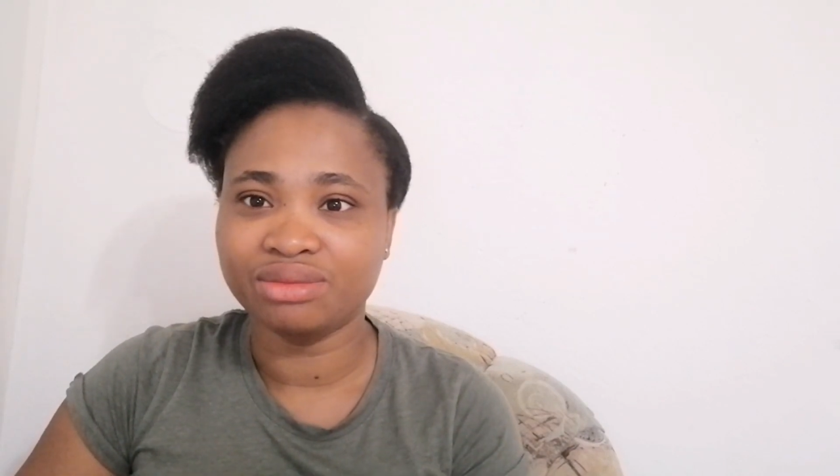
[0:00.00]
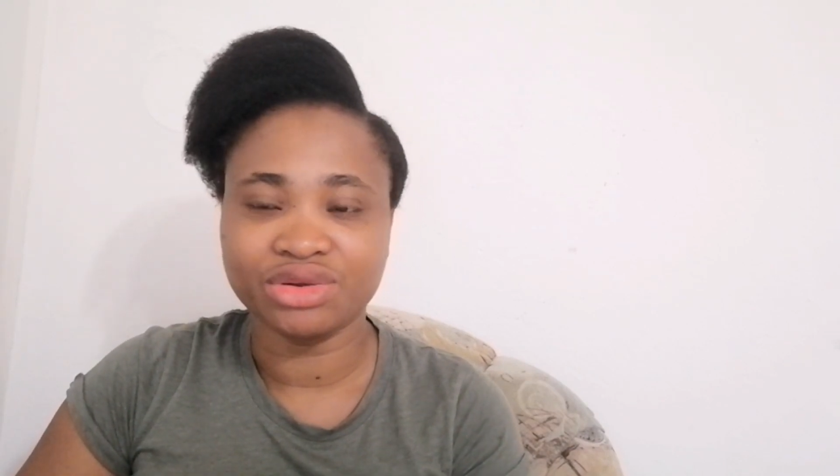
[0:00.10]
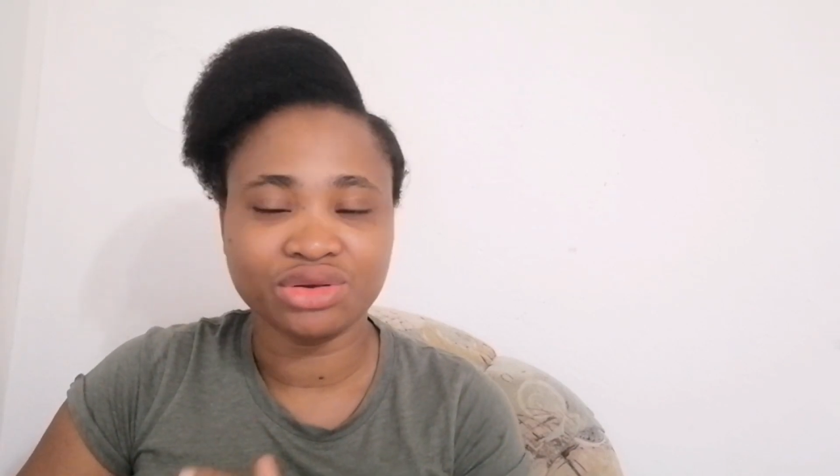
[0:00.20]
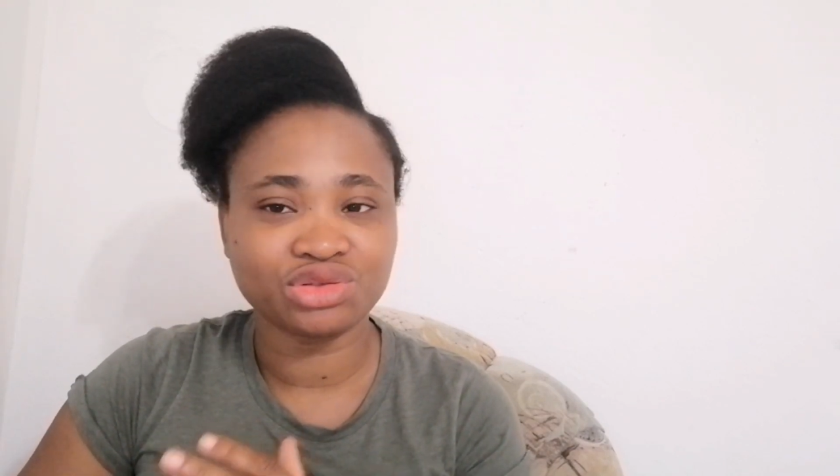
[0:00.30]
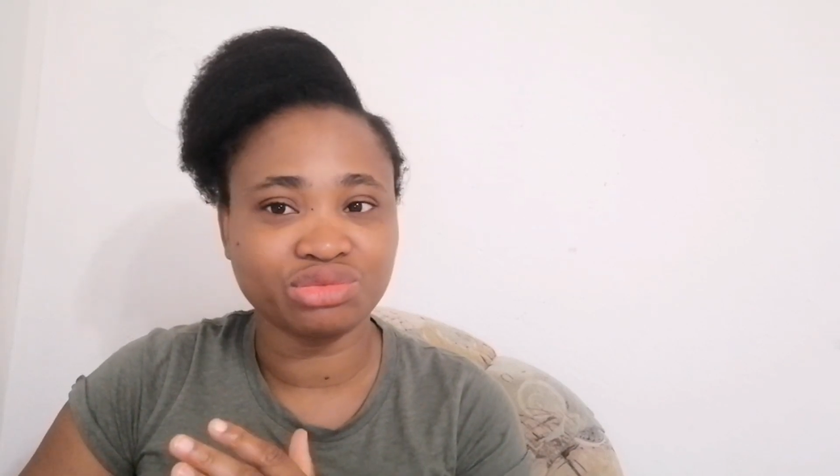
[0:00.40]

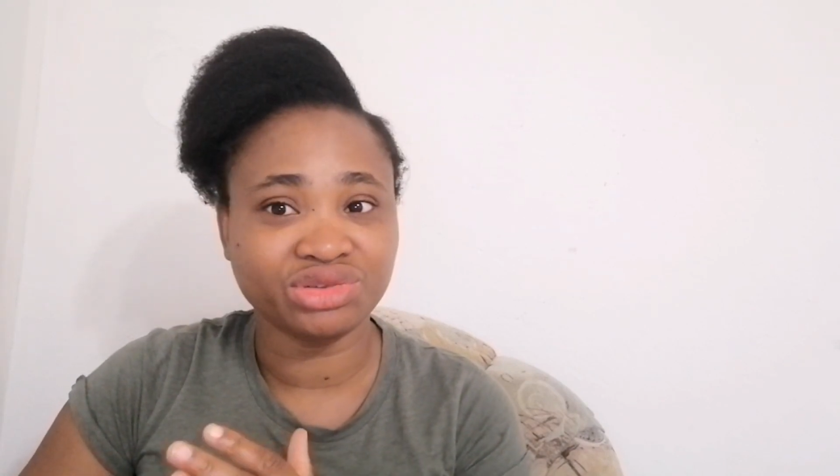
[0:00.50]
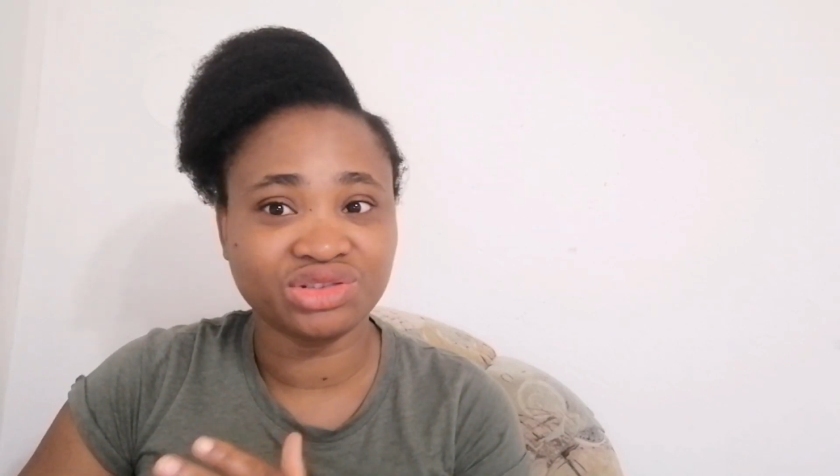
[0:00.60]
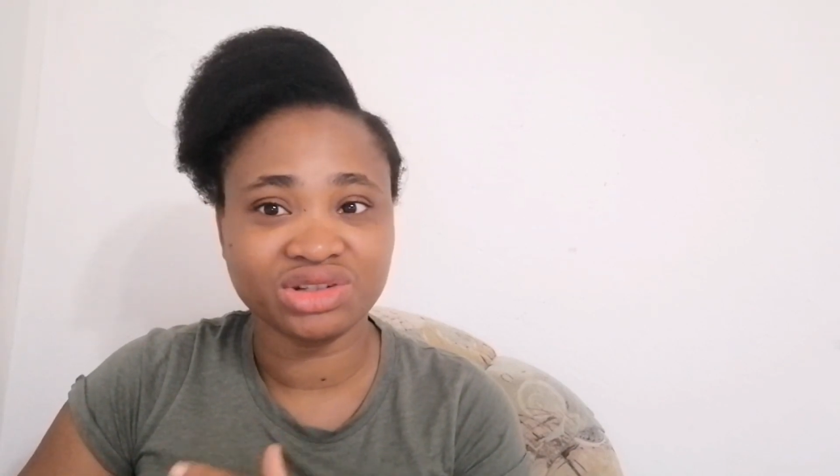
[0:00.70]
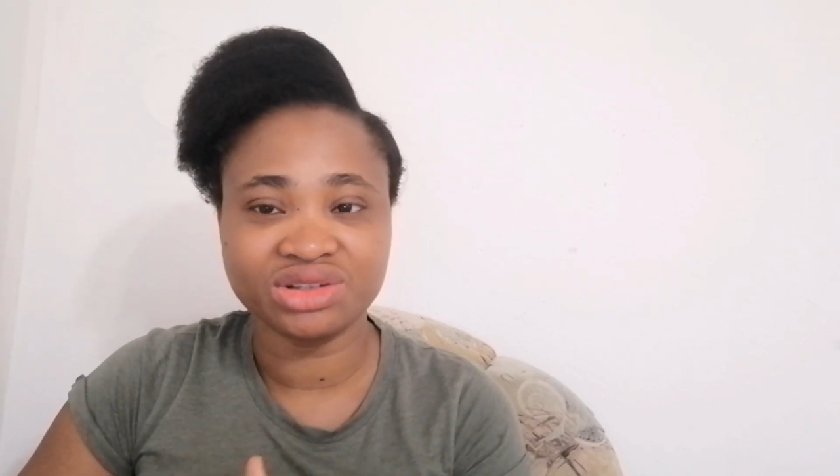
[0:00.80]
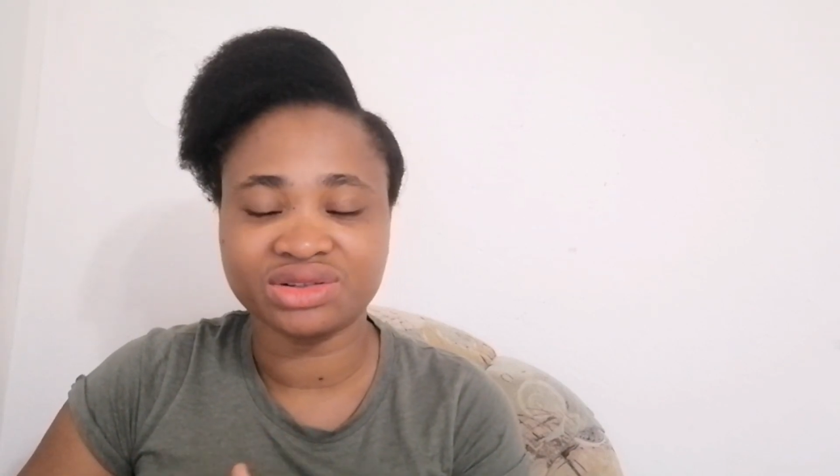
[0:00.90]
because you
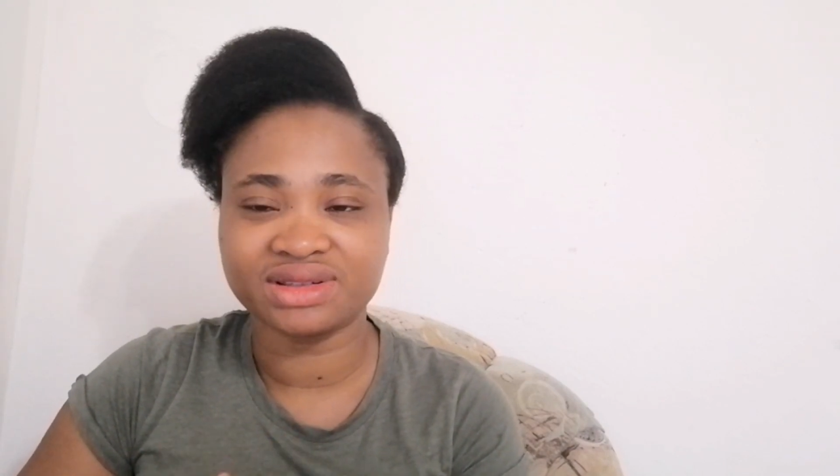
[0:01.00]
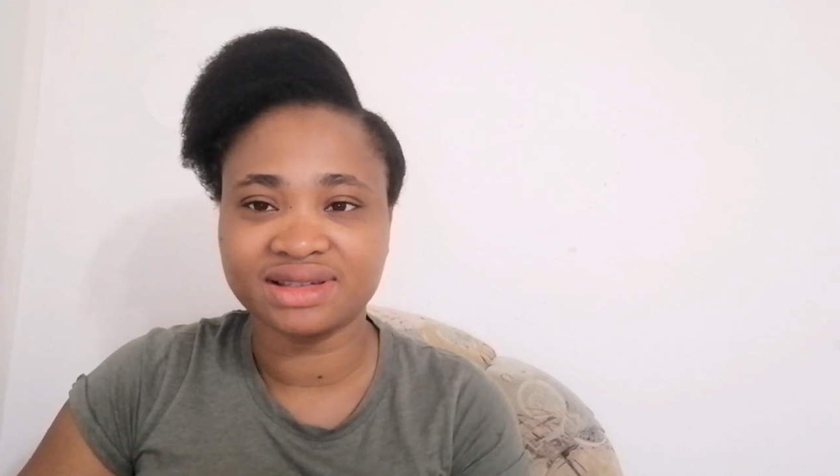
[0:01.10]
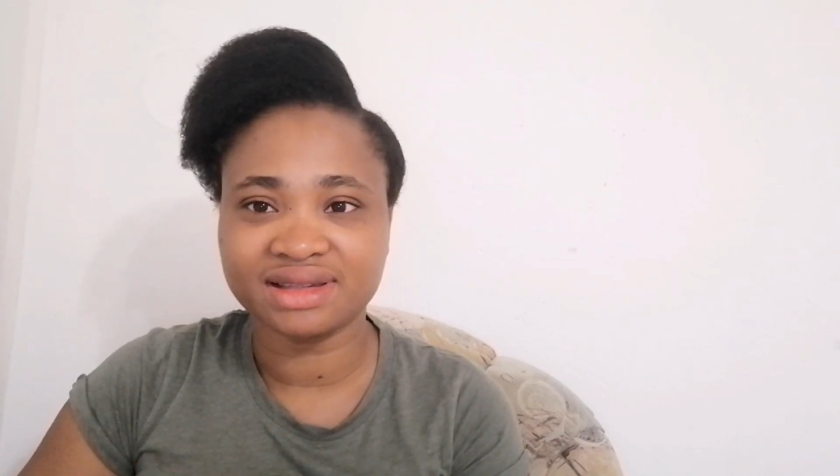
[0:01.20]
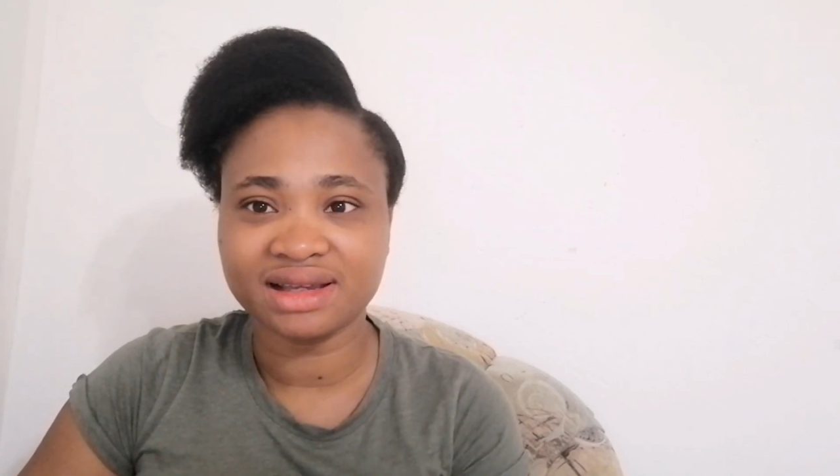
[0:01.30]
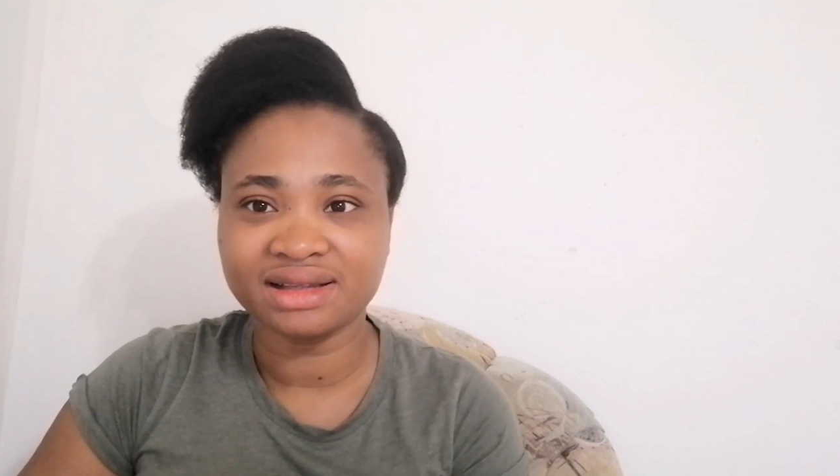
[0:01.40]
betrayed your
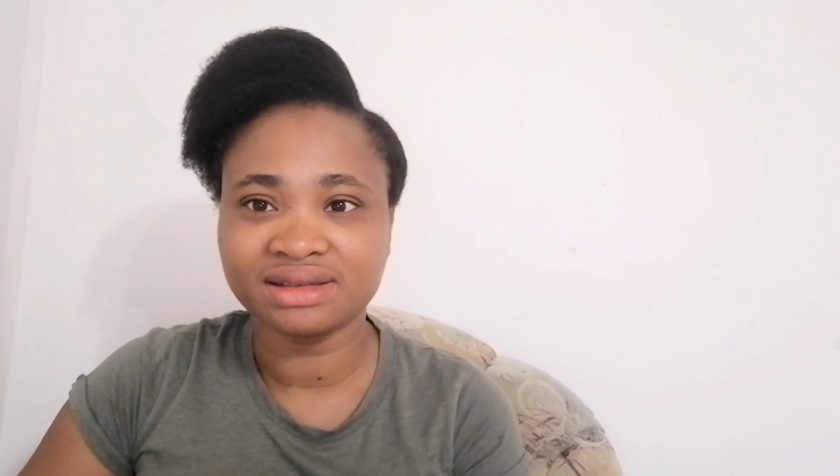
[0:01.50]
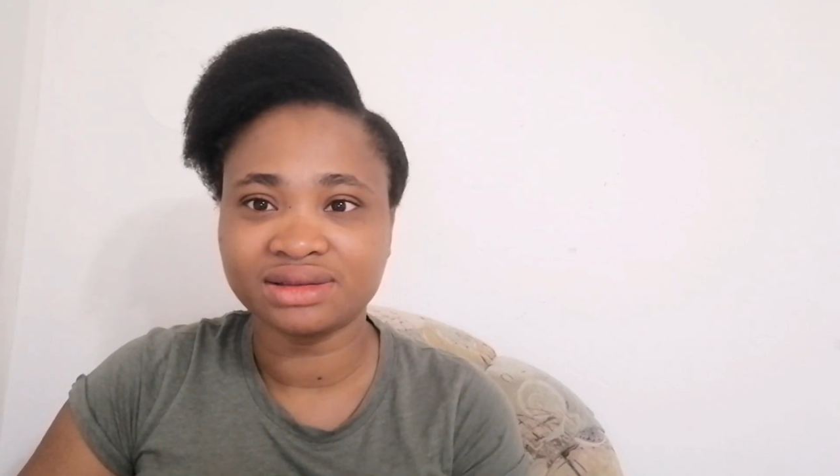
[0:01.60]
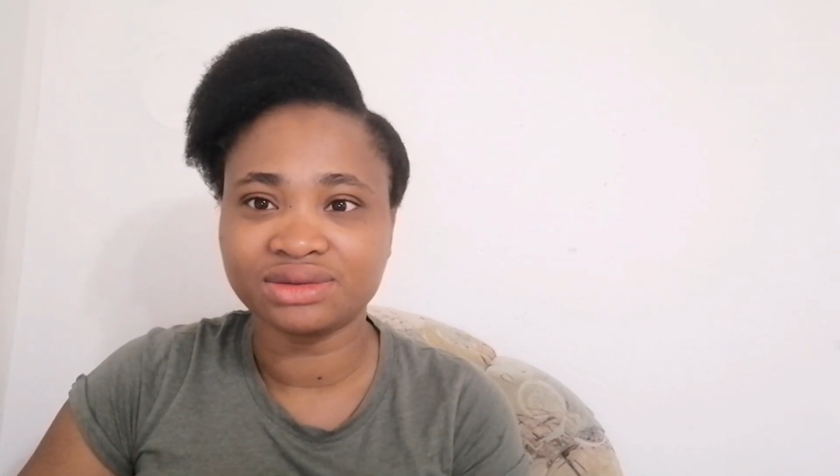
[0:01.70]
sister